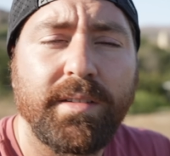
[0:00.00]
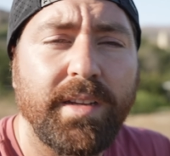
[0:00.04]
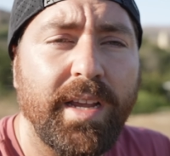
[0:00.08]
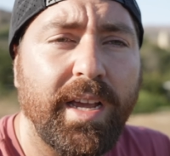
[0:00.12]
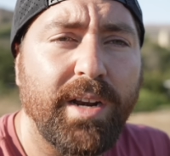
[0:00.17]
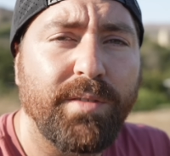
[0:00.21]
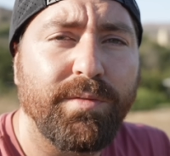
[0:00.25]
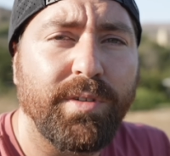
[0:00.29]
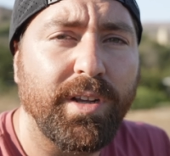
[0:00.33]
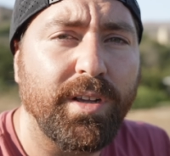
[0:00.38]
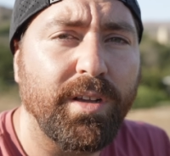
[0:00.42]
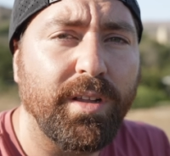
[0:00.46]
kind
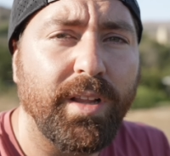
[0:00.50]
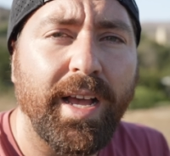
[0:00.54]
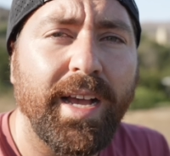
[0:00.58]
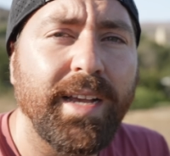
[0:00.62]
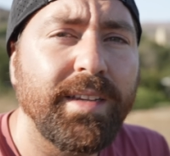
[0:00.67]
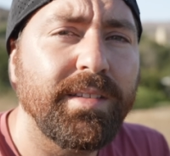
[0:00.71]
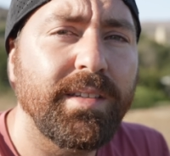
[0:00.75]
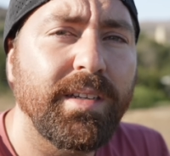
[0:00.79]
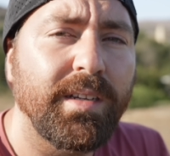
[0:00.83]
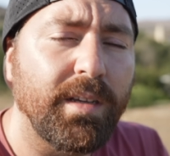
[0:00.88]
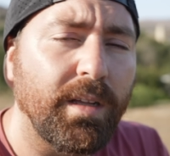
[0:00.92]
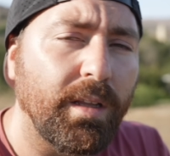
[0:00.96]
of a
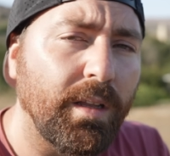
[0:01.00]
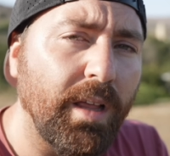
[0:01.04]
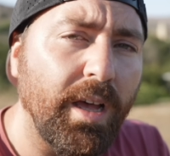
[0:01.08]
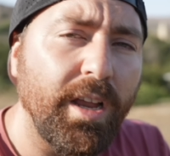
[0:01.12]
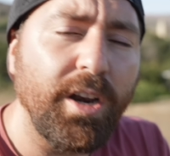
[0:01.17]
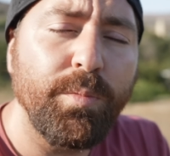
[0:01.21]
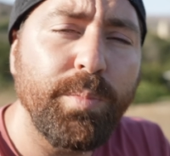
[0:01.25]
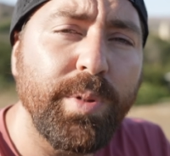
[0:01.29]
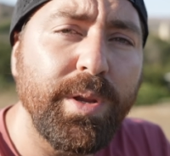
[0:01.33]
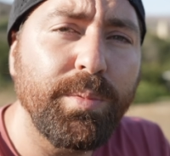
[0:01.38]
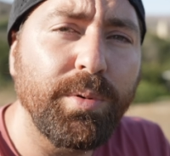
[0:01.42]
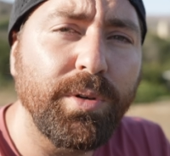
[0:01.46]
classic. A lot
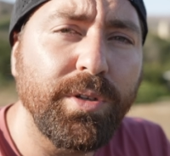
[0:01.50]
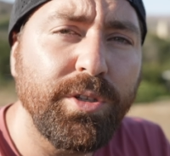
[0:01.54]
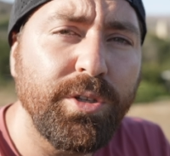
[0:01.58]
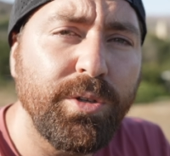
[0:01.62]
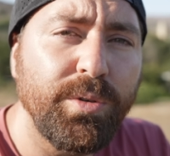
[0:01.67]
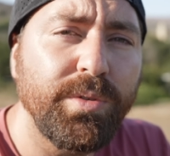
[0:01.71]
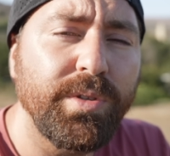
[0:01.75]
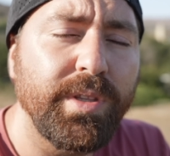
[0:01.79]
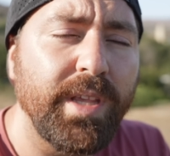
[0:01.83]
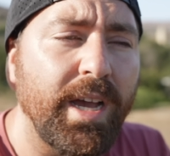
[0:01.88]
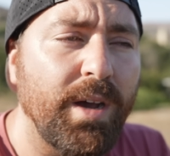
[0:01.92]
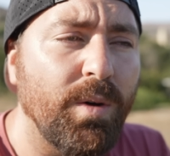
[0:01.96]
of people
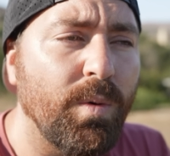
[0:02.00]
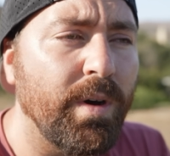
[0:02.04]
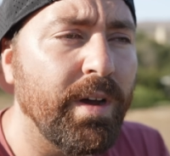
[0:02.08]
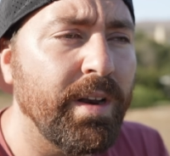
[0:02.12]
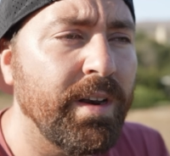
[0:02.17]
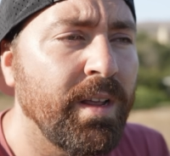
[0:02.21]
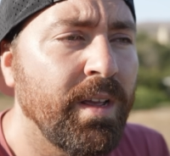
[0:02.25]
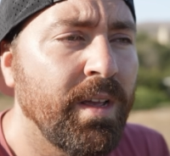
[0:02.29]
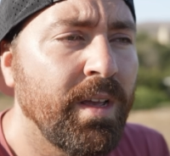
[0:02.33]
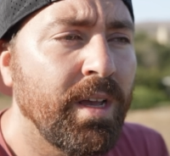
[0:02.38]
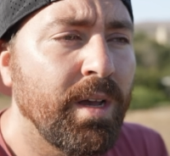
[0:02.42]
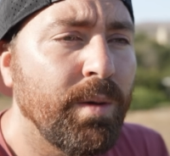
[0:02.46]
use that one,
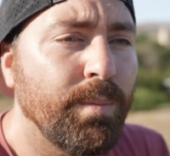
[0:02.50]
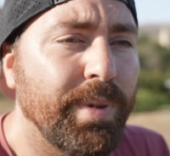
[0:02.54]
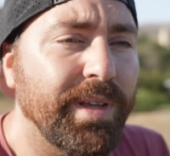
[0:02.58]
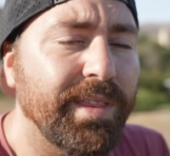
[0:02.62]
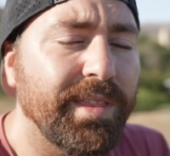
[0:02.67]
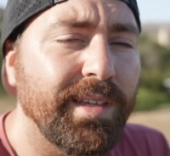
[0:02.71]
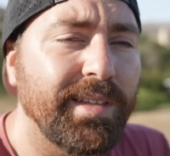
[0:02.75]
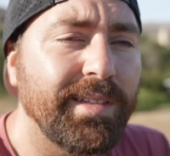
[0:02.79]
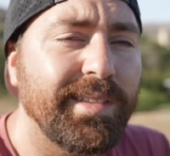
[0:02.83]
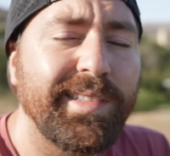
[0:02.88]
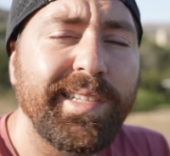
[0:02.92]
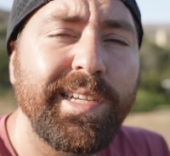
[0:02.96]
but
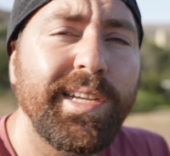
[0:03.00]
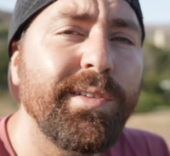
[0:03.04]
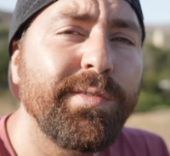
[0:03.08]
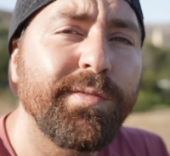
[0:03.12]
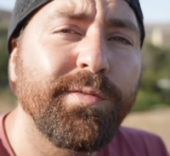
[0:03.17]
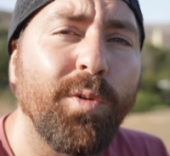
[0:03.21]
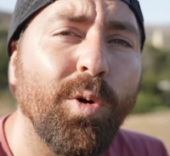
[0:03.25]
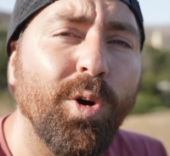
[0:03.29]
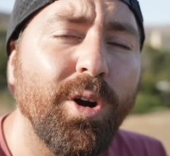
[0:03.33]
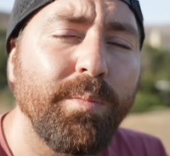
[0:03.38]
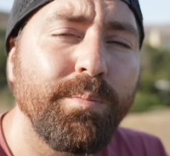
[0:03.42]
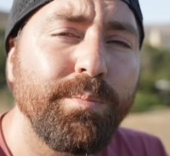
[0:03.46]
the D
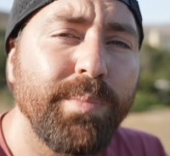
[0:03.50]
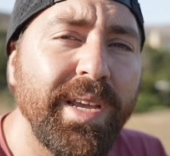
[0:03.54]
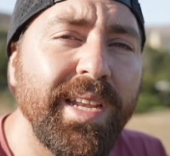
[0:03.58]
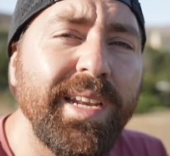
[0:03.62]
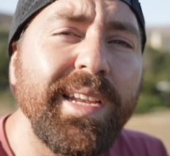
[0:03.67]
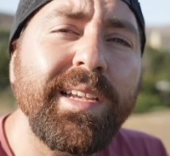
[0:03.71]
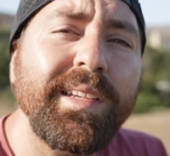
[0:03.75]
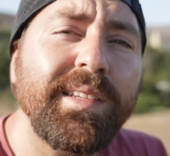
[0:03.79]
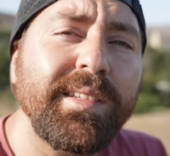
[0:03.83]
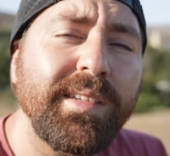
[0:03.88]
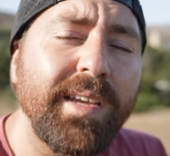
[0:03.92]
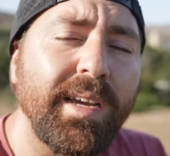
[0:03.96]
four
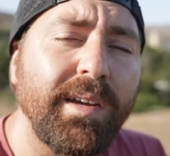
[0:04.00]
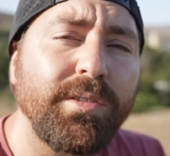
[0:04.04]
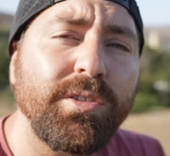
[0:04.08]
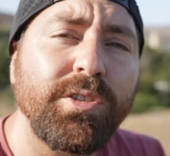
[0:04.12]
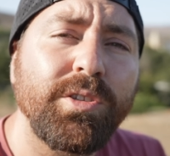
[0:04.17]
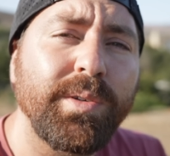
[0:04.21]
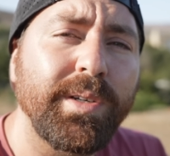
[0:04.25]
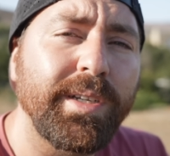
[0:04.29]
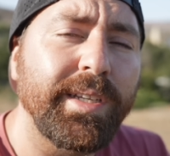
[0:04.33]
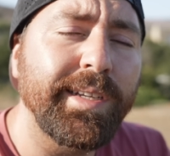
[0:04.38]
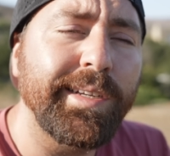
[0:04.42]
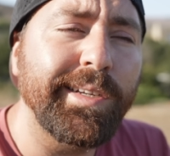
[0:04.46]
Mini sounds
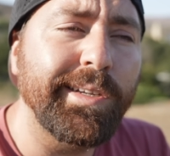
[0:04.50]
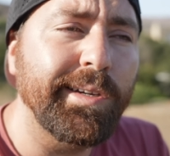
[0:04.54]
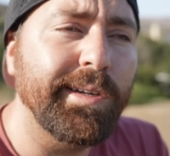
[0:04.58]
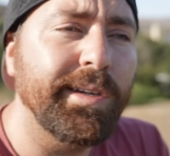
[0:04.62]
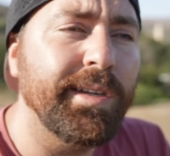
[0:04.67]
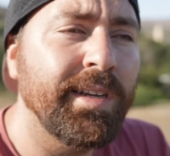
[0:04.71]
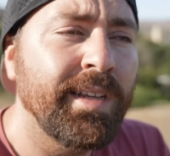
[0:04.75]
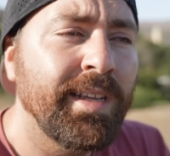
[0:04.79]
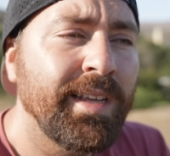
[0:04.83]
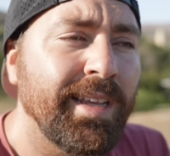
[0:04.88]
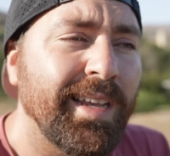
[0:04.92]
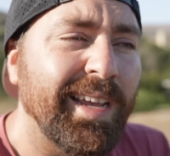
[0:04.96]
really good.